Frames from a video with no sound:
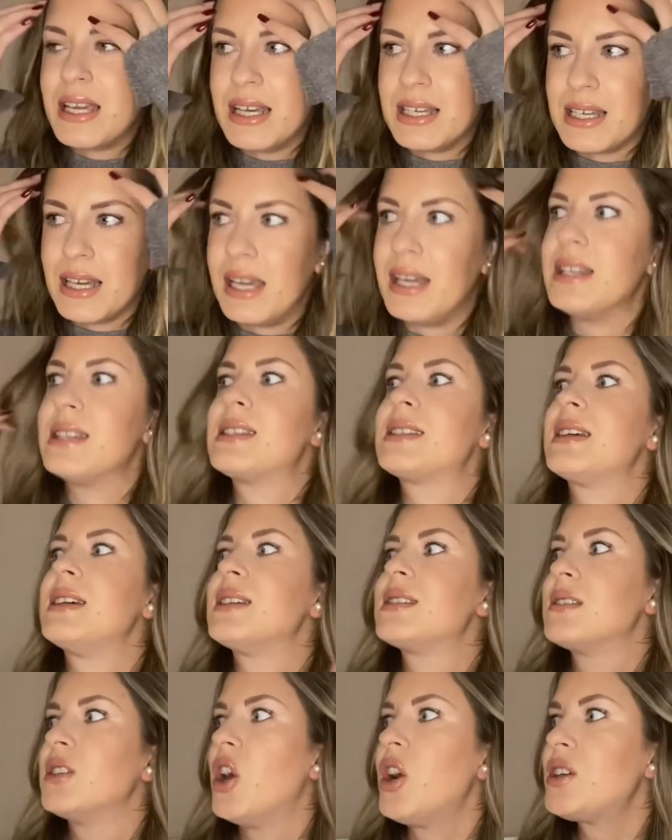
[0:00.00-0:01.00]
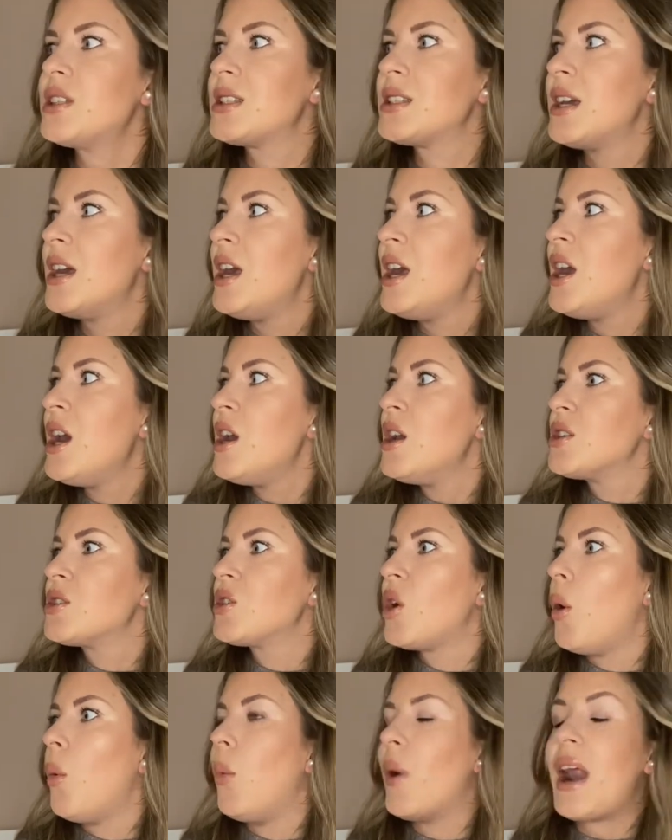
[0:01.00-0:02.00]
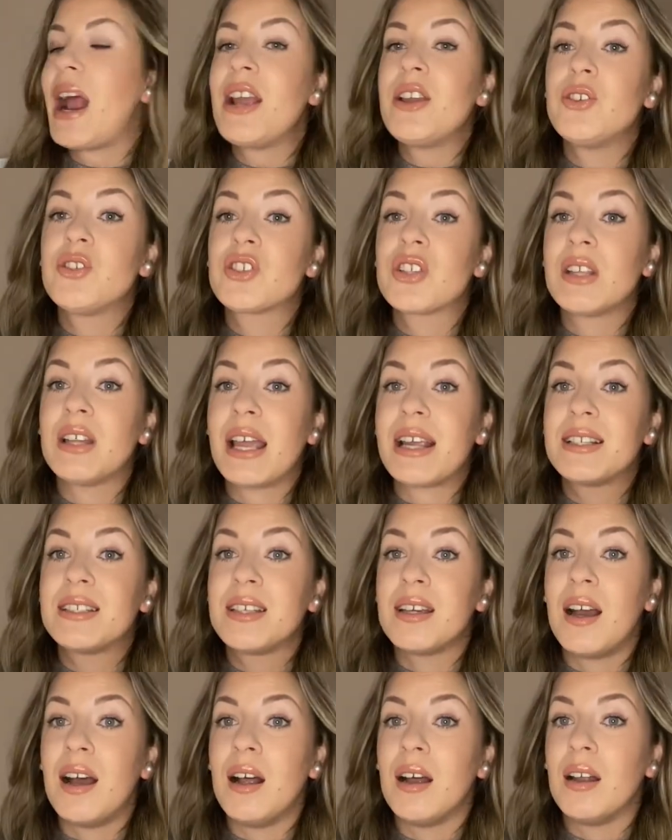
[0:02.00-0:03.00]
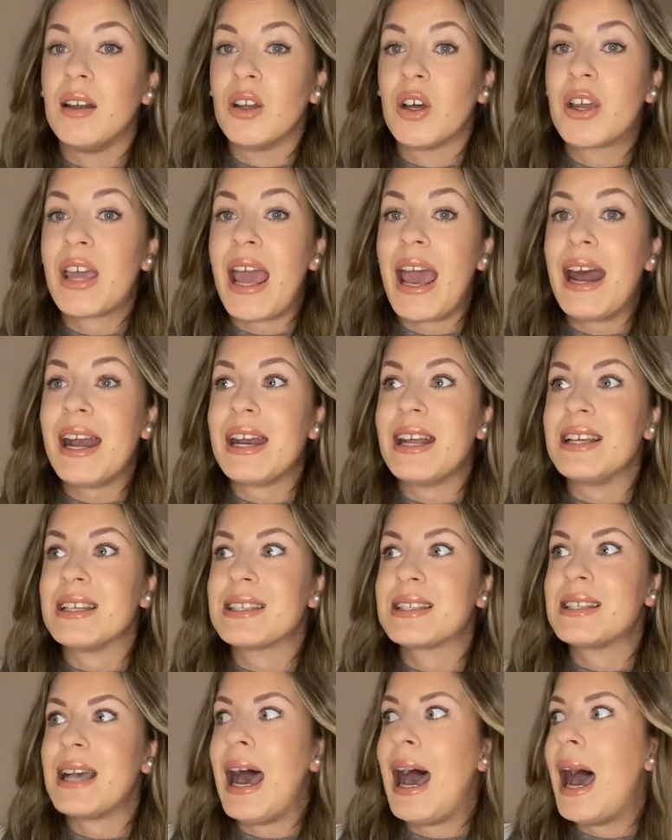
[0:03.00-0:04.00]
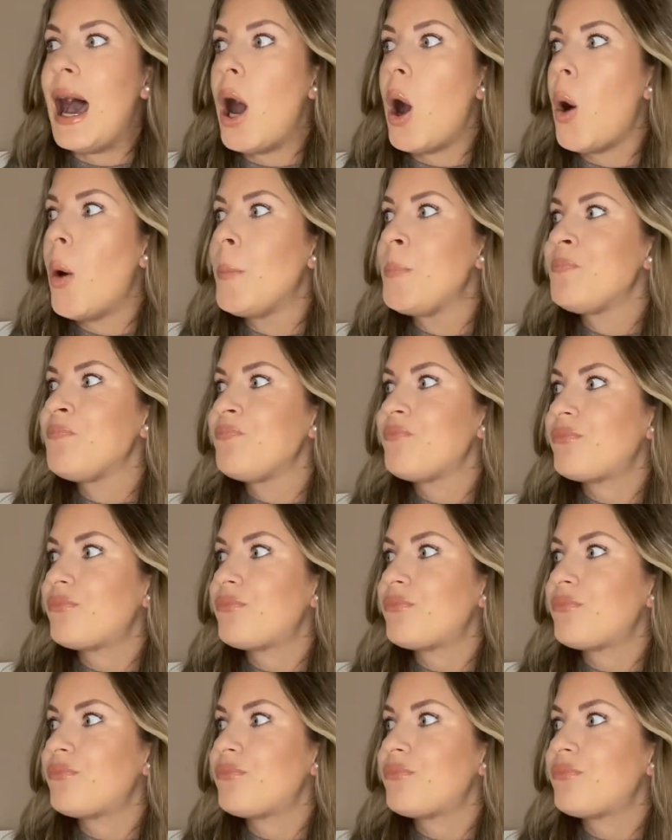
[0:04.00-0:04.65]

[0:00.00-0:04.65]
uh, is his looks. So what I usually like to look at is how,